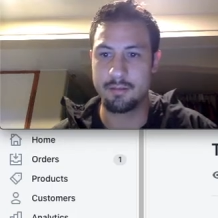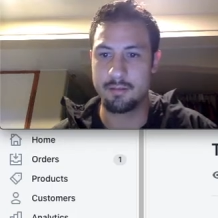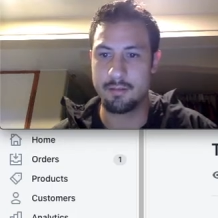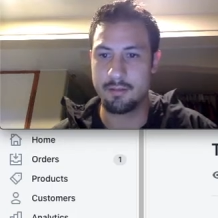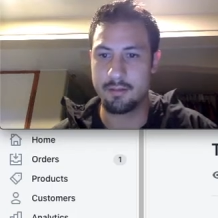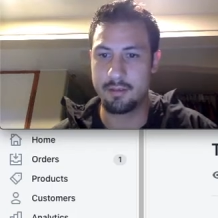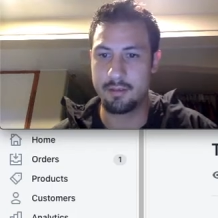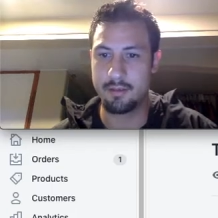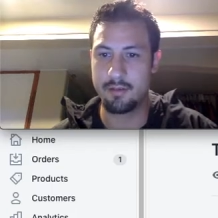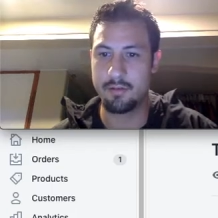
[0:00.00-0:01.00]
and then
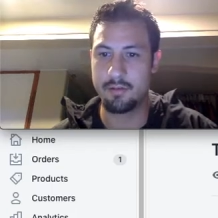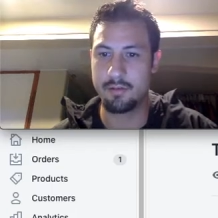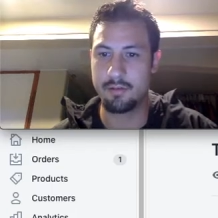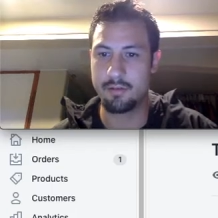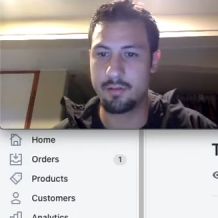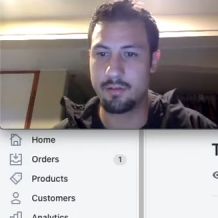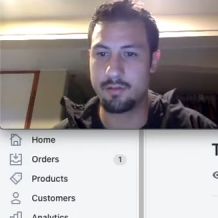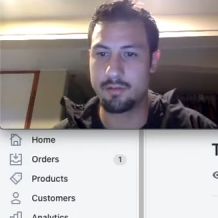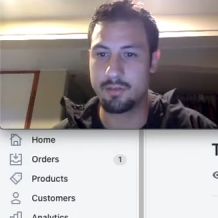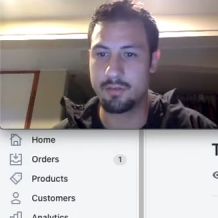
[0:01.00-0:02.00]
you're going to
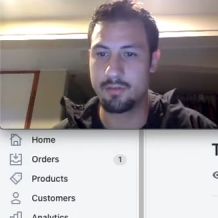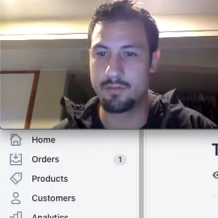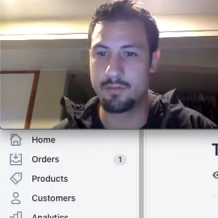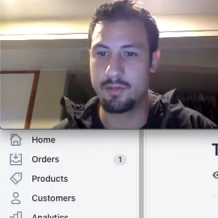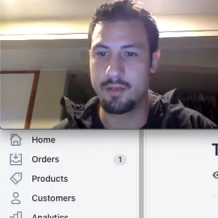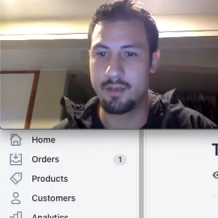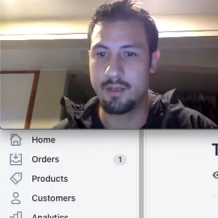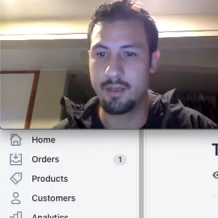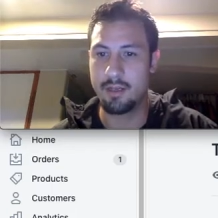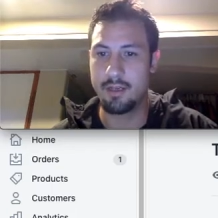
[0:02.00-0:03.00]
go to
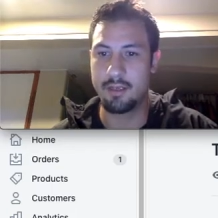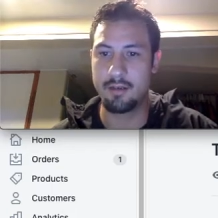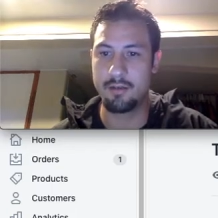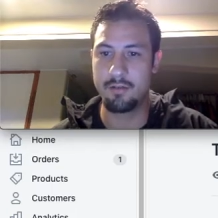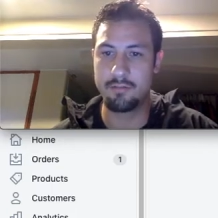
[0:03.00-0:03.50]
edit code.